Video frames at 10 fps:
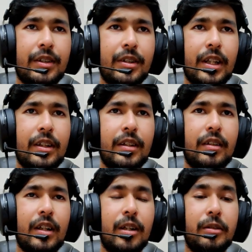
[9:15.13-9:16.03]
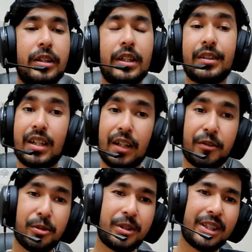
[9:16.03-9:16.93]
that's that. Now he does
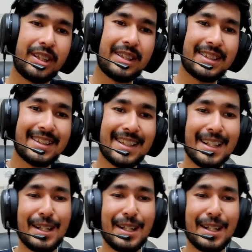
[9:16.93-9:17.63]
have 2 shields,